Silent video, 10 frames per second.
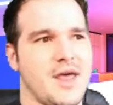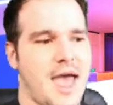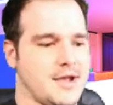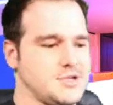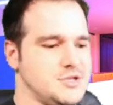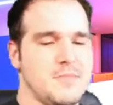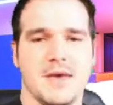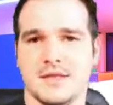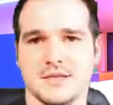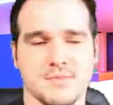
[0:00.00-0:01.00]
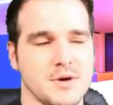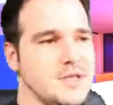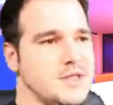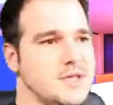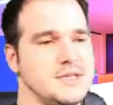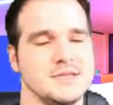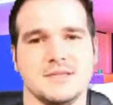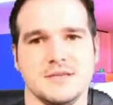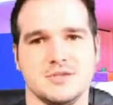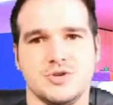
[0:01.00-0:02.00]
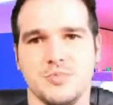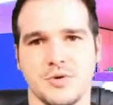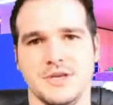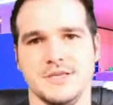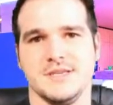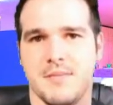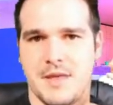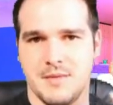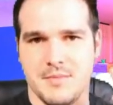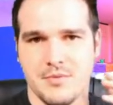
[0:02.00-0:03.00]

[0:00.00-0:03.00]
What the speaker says: actually make this money that is super easy that many people